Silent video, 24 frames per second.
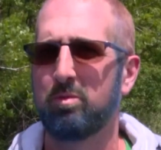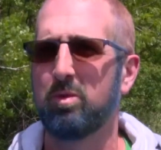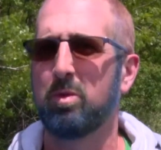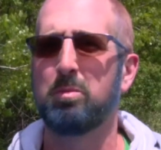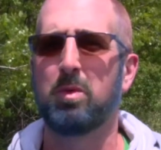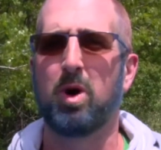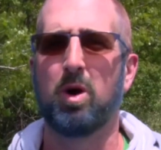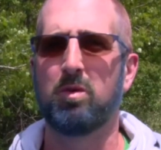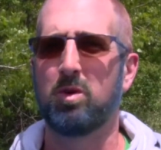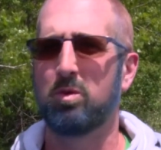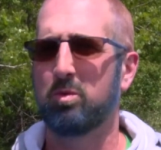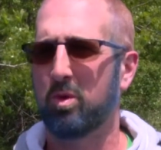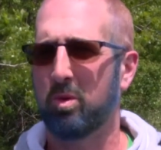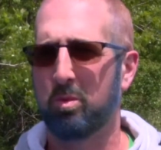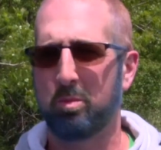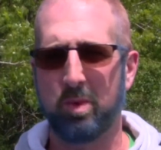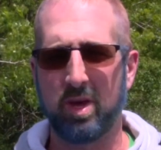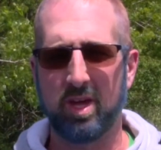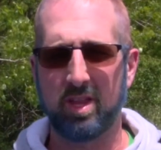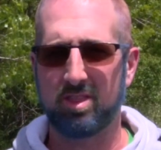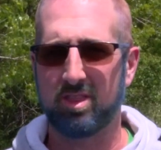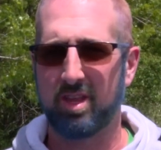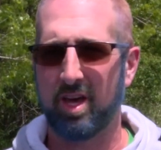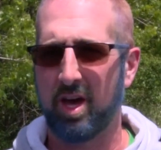the moment we
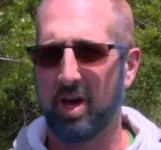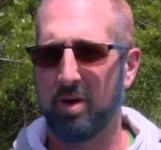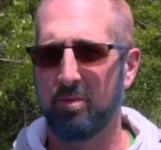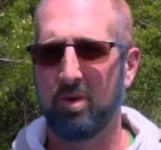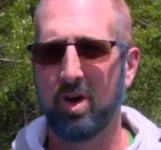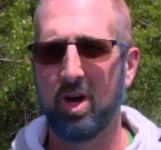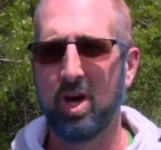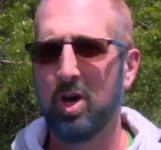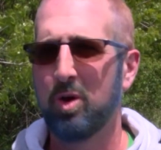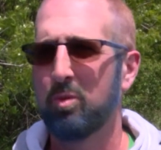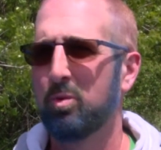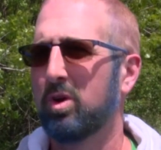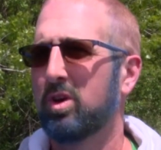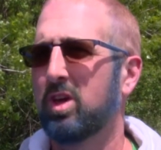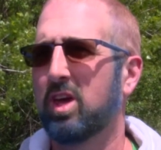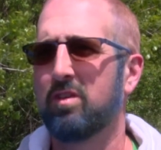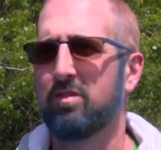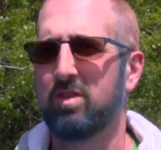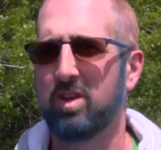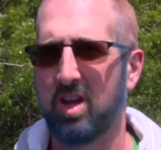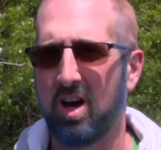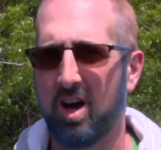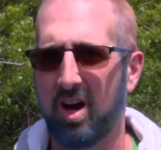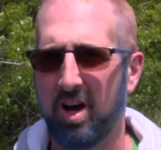meet them, we're
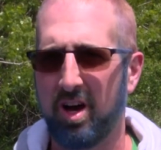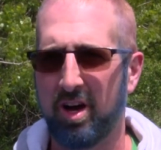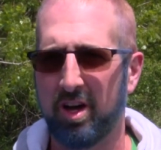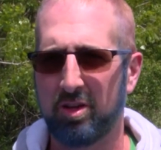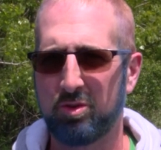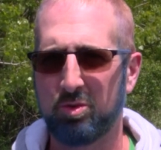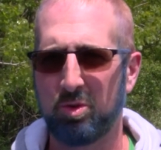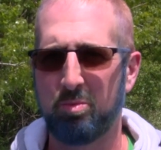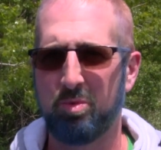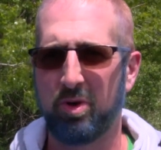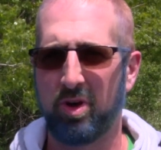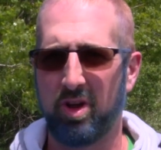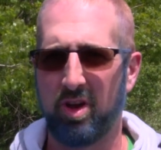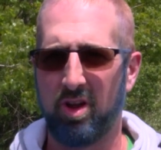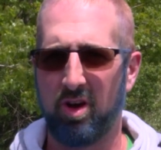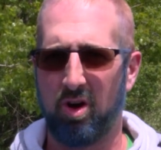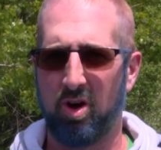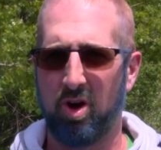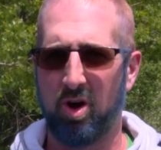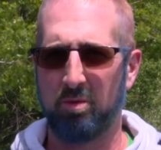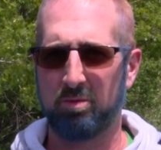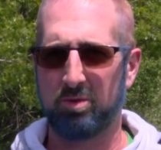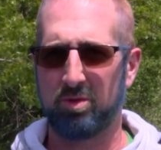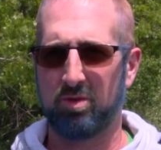giving hugs, we're putting our
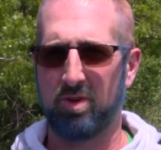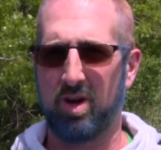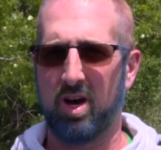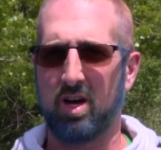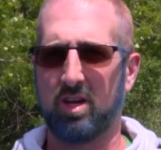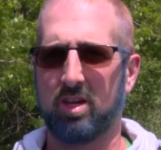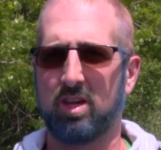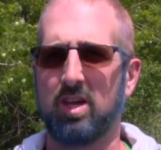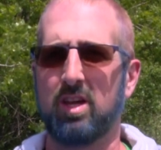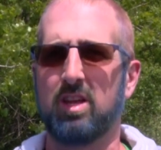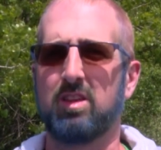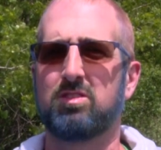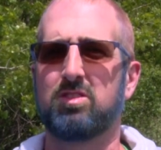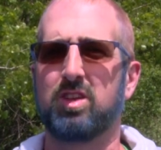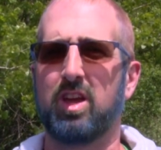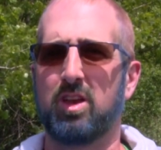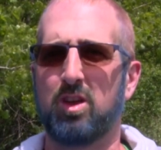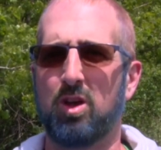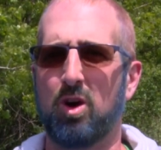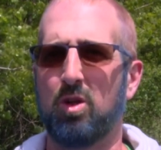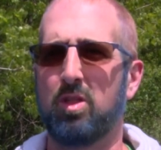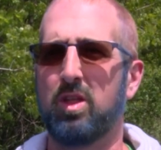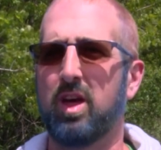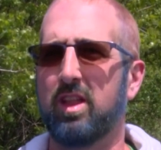arms around kids. They
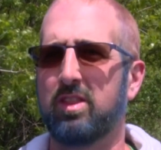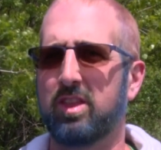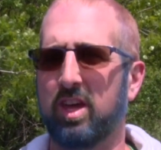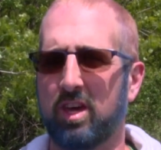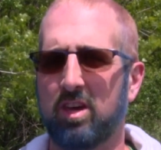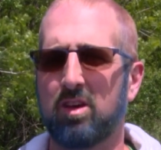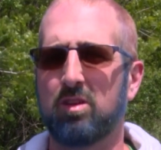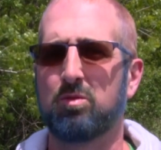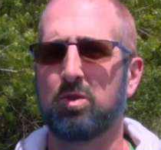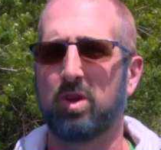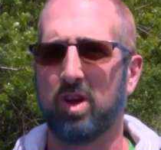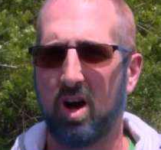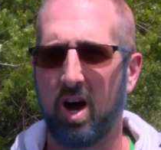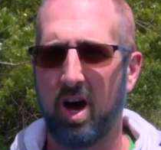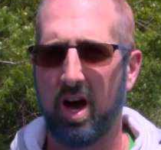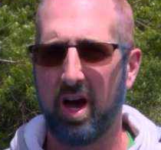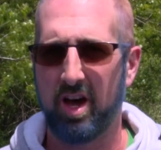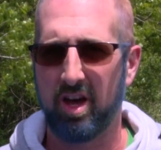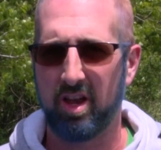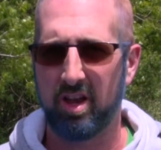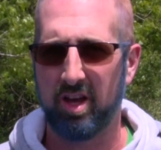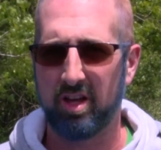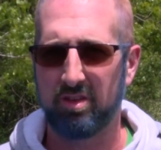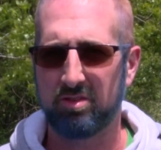know that they could rely
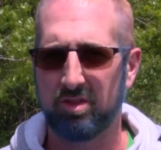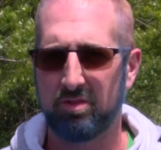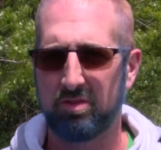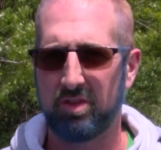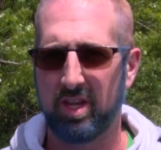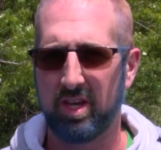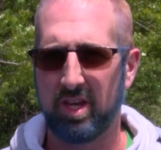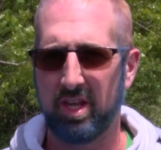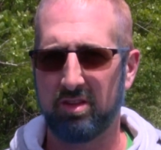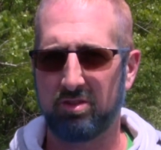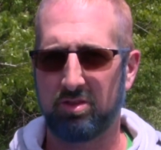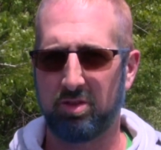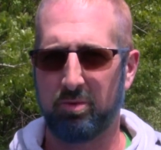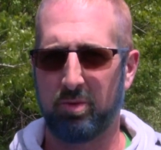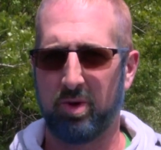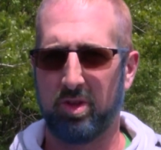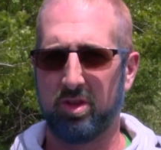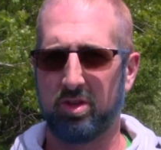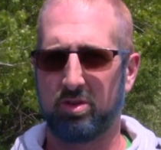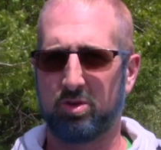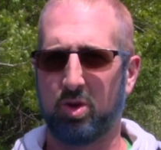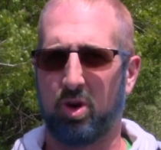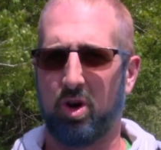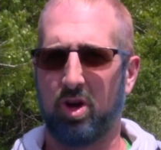on us if they need someone to
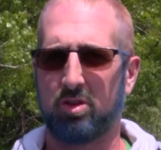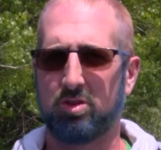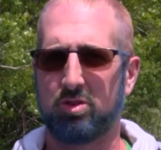talk